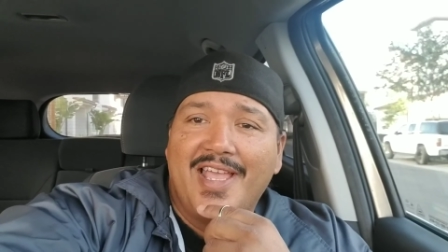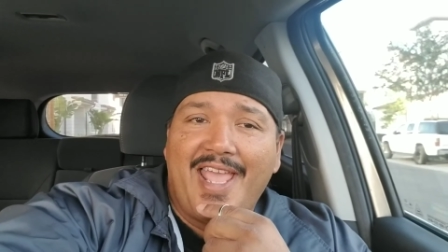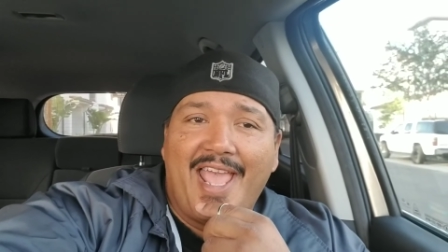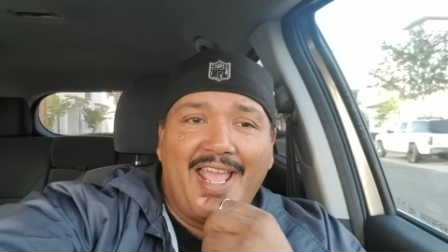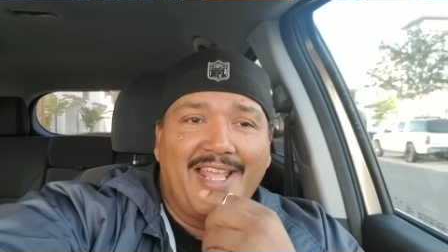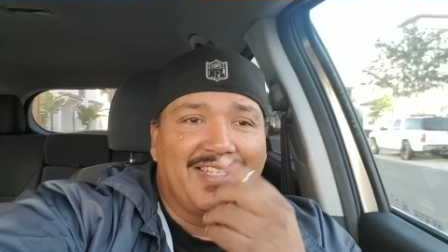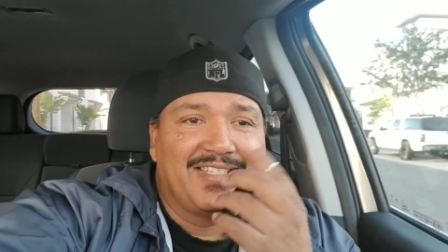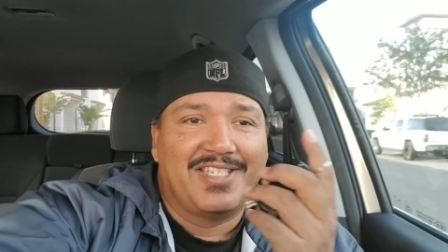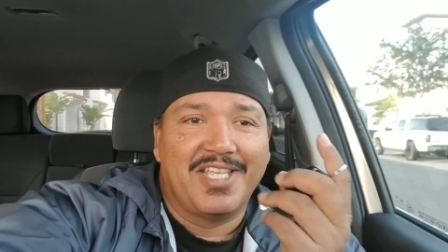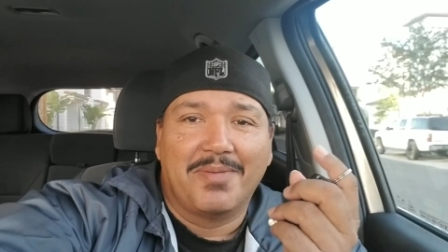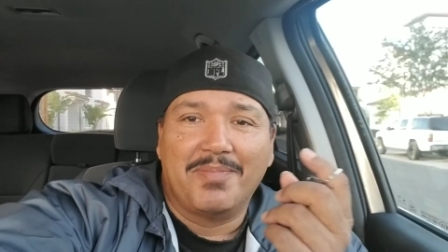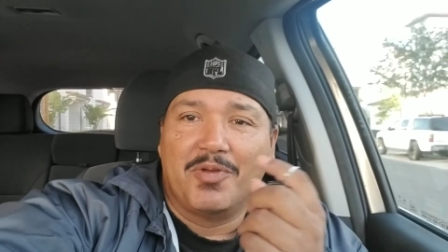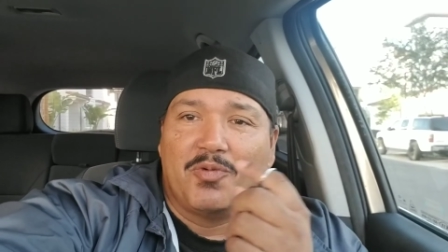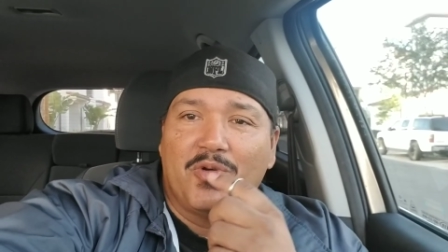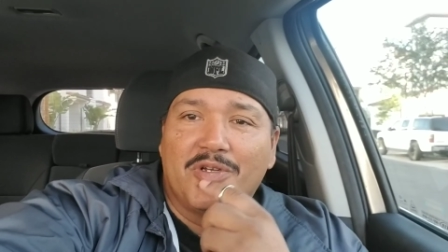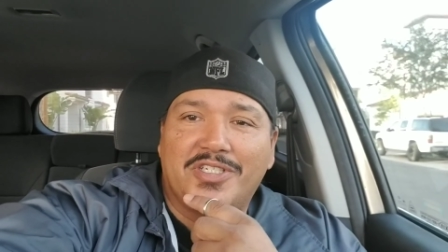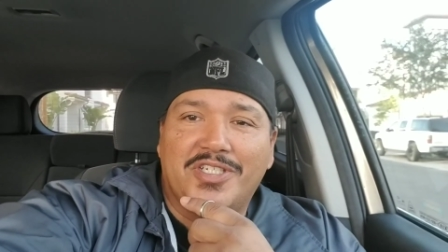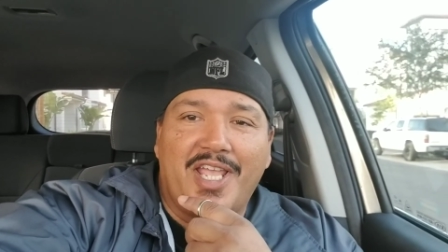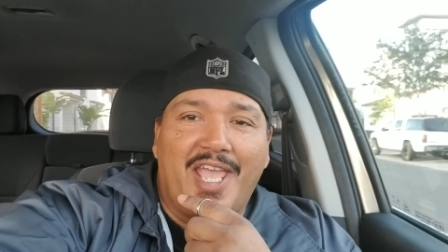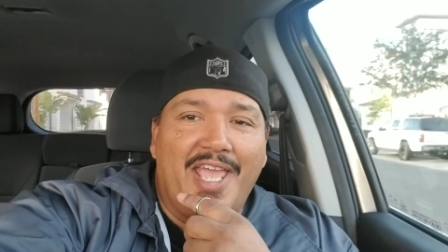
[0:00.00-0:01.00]
Hey, tell me
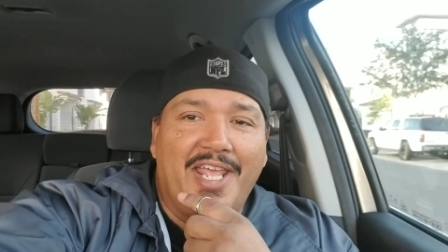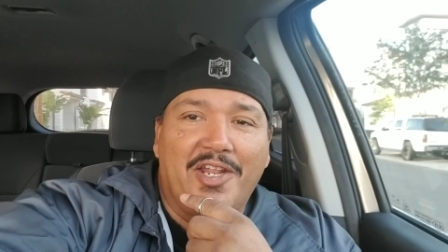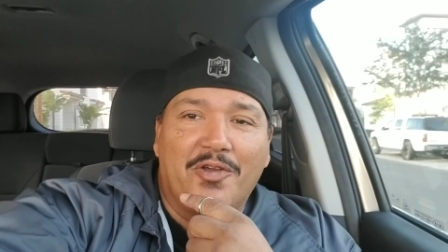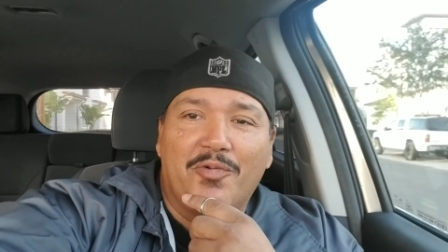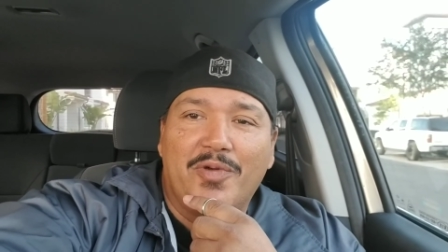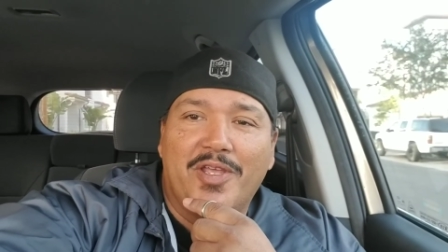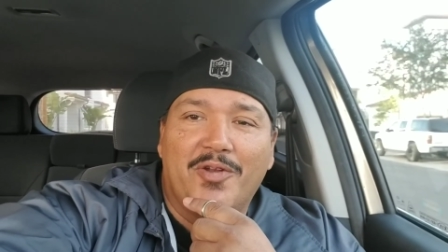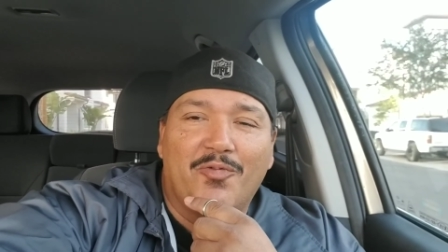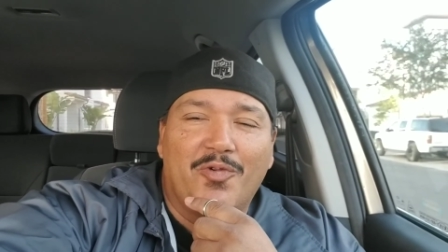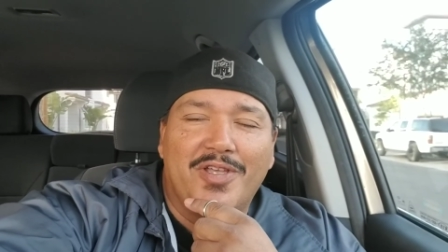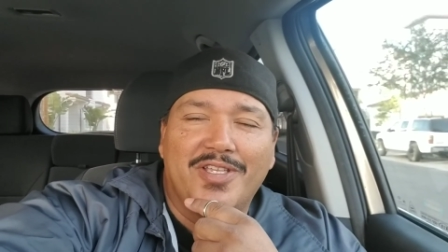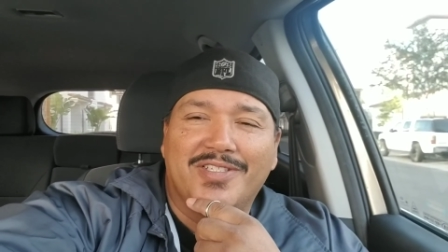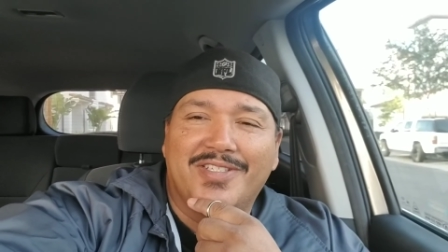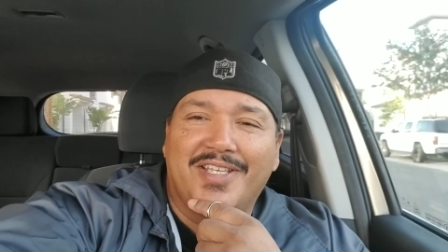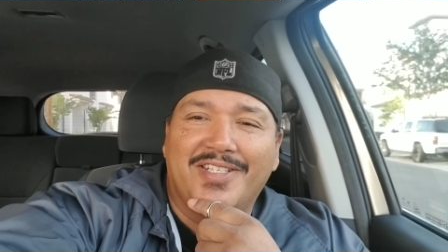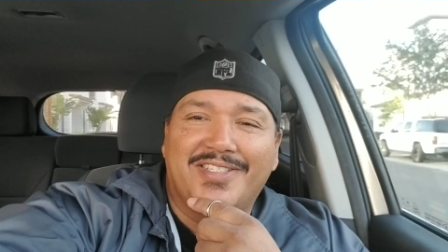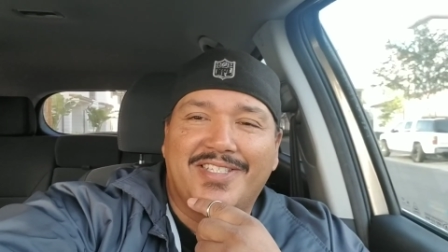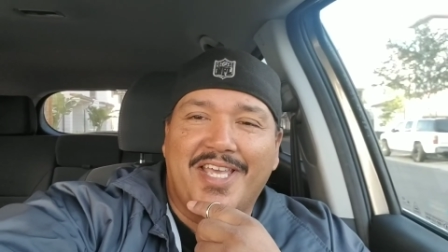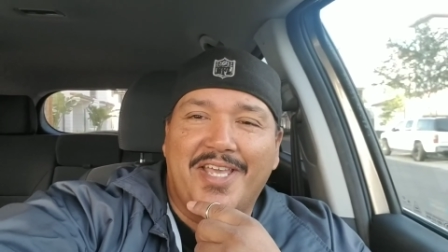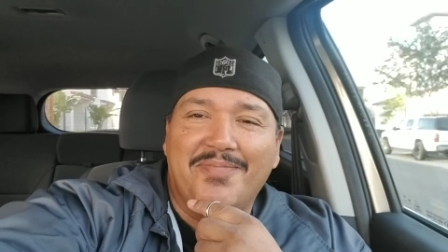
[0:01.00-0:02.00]
what you hated Win
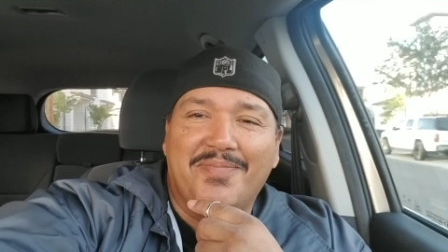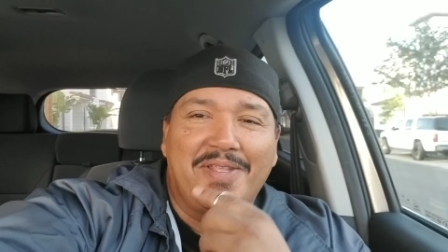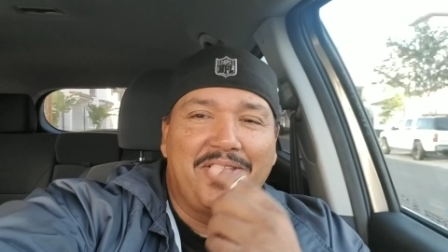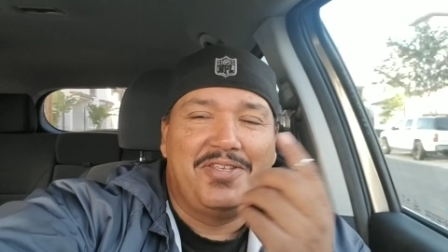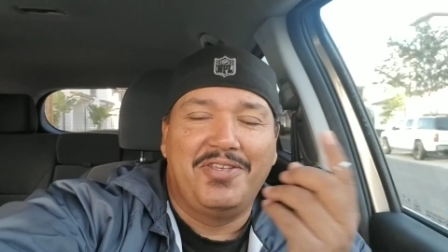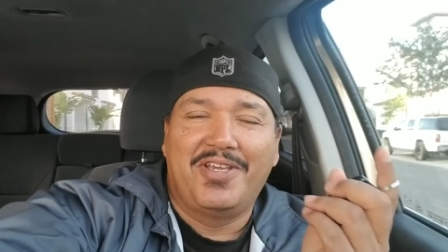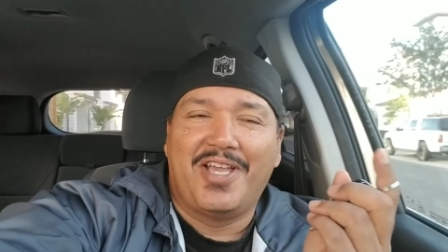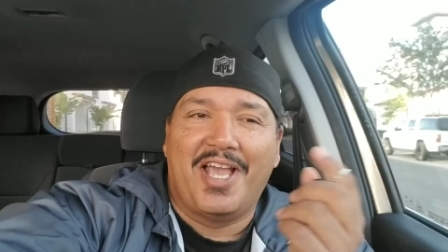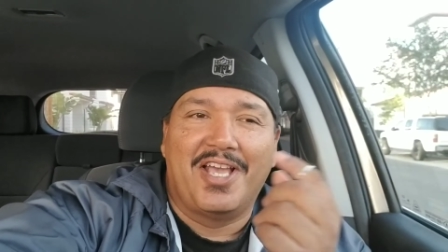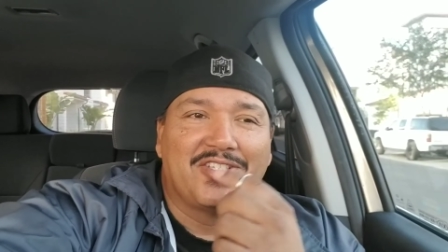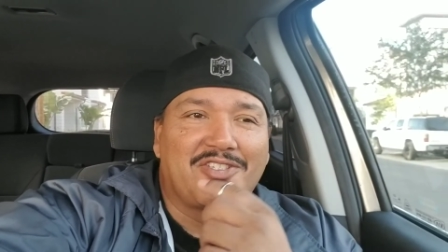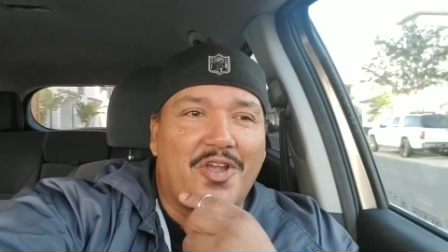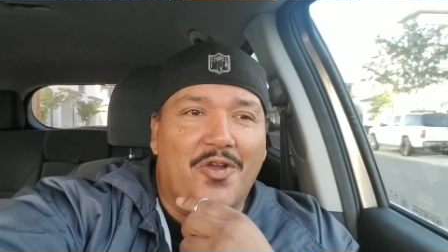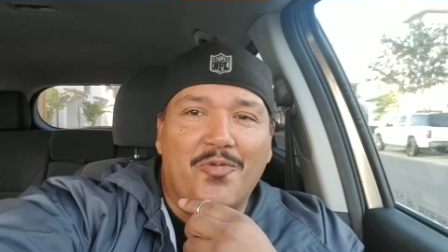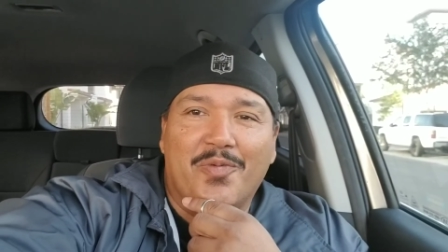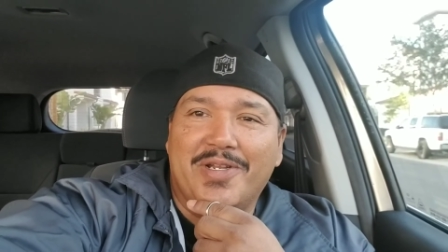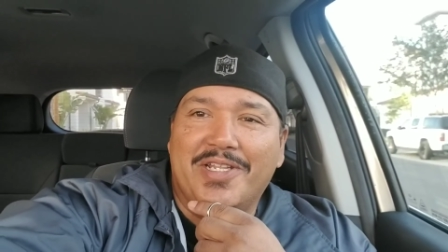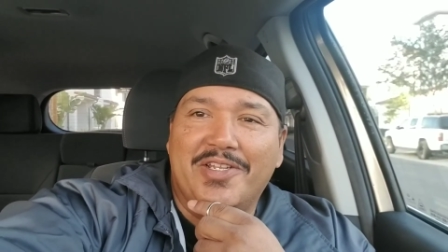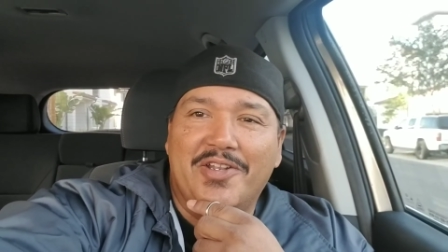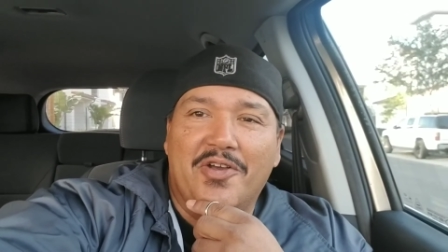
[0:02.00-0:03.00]
Wednesday type thing. You guys
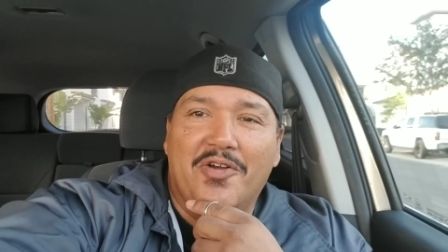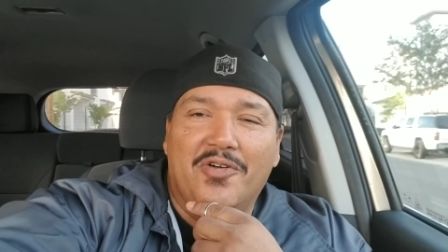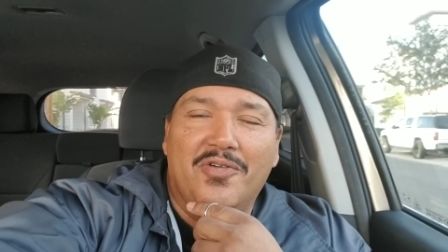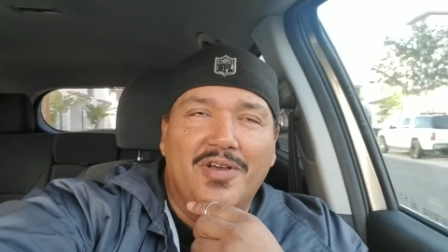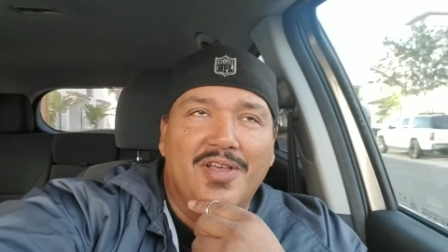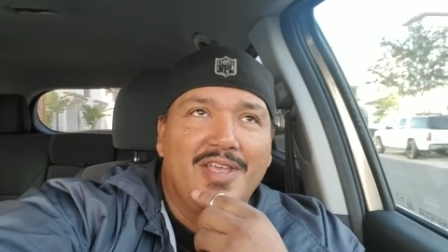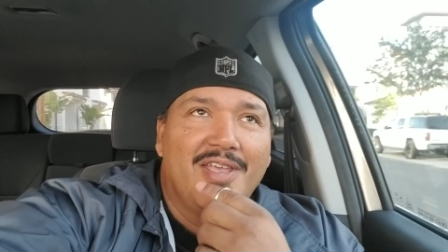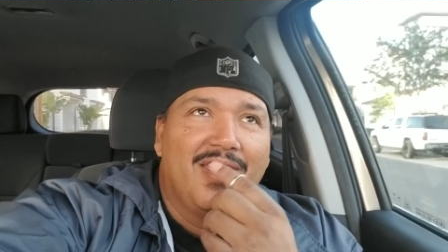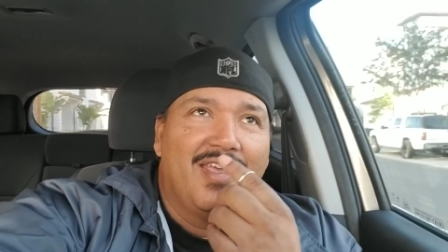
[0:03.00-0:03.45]
already know.